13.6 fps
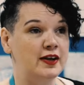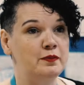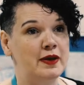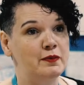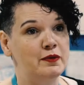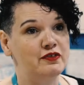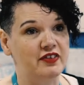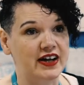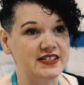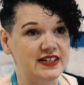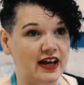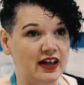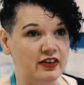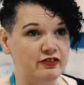do people fight
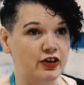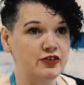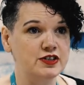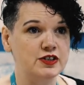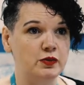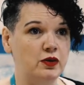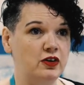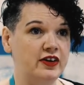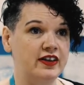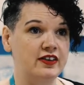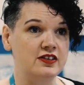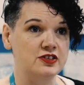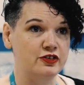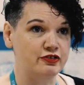to get the vote, so we're looking
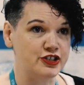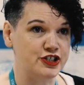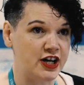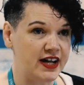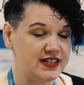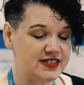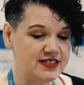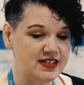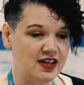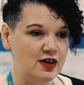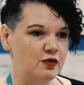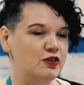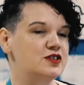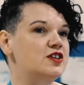at the suffragettes,
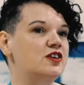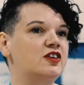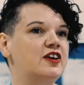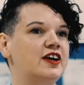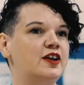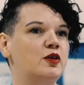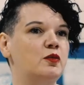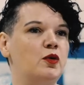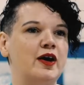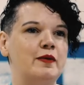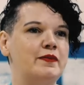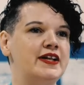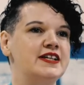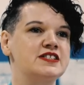we're also looking at what
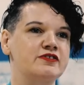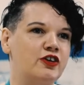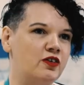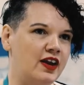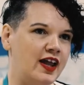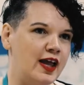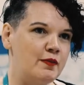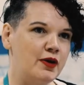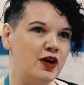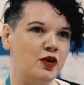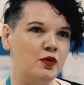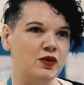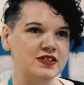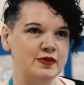it means to vote Labour
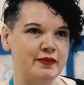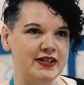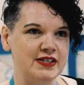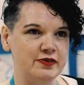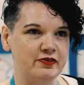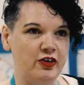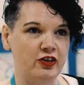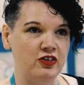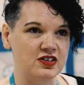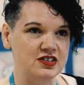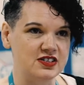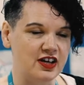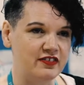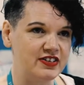or what does it mean to vote
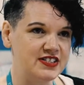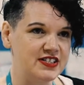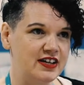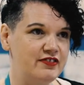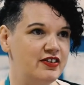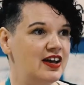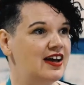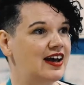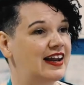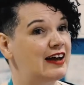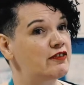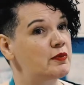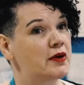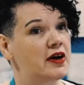Conservative and
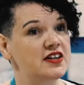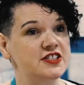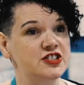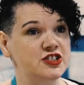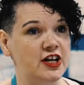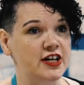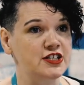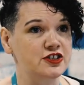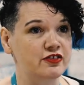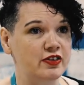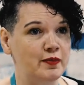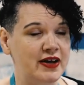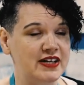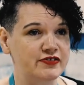have the parties changed
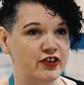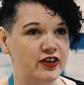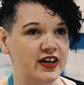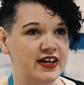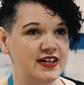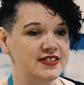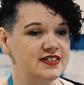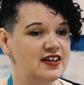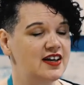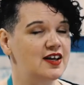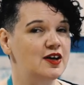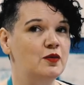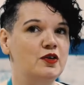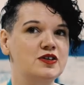over the past few years.
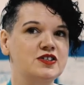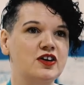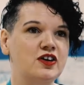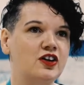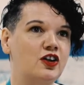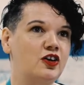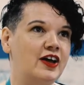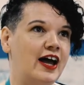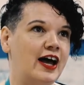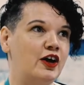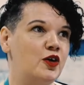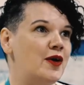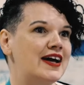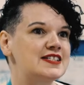We're also going to look
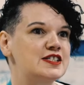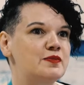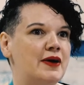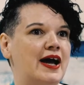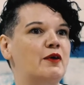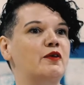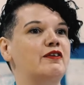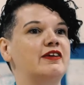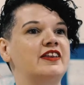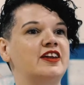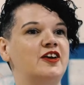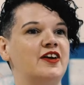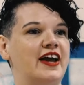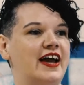at who has the power in
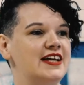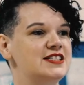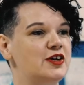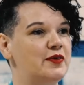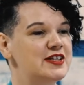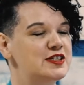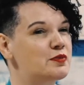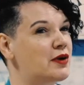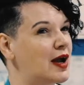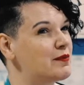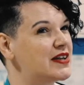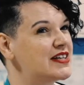the UK, so is the Prime